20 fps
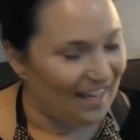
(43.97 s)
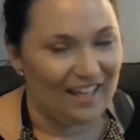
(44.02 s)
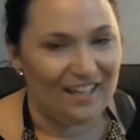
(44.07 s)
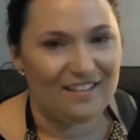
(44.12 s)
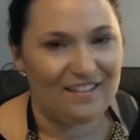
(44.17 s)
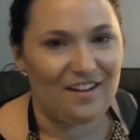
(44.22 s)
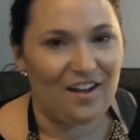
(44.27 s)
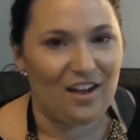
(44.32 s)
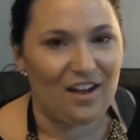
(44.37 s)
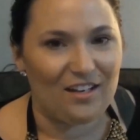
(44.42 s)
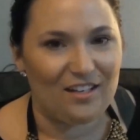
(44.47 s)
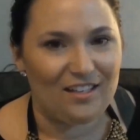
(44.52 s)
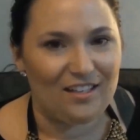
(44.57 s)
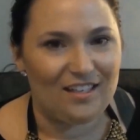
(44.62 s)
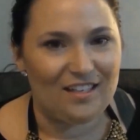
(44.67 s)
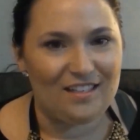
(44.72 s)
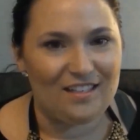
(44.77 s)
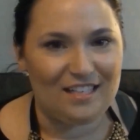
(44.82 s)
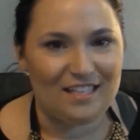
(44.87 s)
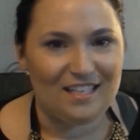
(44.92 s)
And
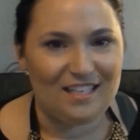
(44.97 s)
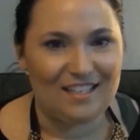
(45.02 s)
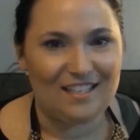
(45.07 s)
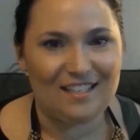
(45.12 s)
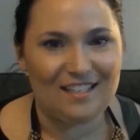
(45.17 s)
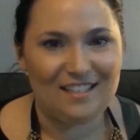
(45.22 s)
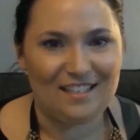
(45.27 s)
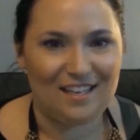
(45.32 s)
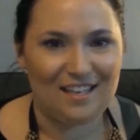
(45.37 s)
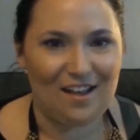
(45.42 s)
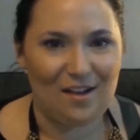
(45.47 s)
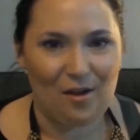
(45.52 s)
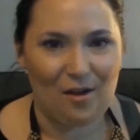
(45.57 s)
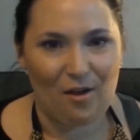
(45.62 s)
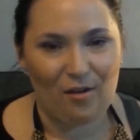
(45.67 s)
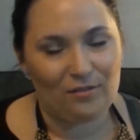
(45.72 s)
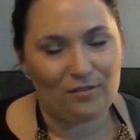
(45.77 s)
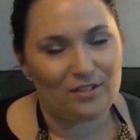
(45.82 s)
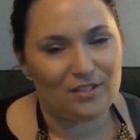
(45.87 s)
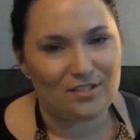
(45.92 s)
Nikki,
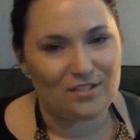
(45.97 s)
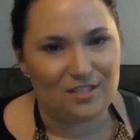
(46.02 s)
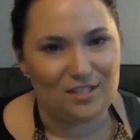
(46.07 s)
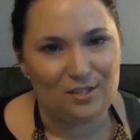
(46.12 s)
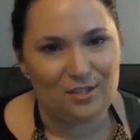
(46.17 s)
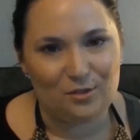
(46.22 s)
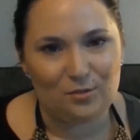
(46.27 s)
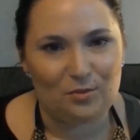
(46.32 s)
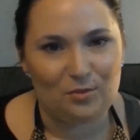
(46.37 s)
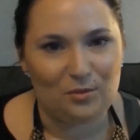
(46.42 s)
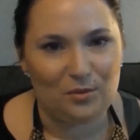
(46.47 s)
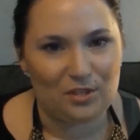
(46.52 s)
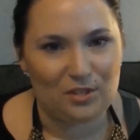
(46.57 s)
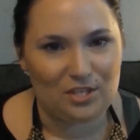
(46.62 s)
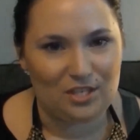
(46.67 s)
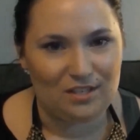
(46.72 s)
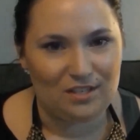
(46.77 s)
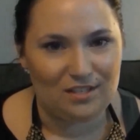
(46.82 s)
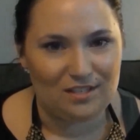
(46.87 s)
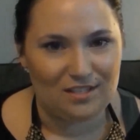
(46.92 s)
obviously you'll be
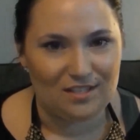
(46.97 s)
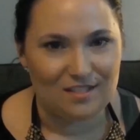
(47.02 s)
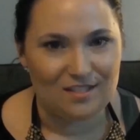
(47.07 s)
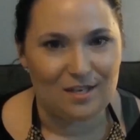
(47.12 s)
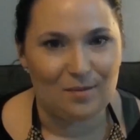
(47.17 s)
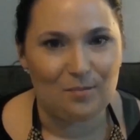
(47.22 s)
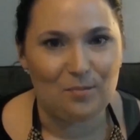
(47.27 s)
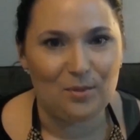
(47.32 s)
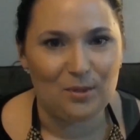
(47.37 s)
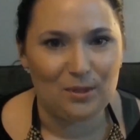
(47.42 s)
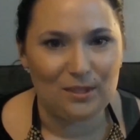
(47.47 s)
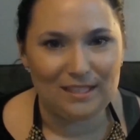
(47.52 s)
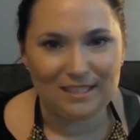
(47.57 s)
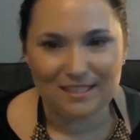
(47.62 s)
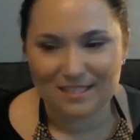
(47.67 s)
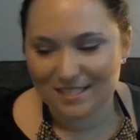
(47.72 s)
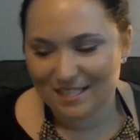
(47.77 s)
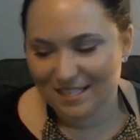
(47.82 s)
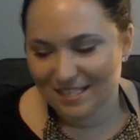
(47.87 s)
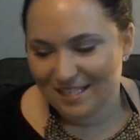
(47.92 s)
watching this at some
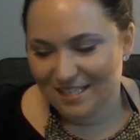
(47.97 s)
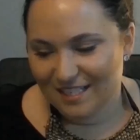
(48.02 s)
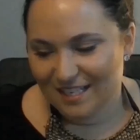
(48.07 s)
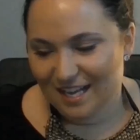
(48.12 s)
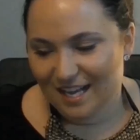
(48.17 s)
point.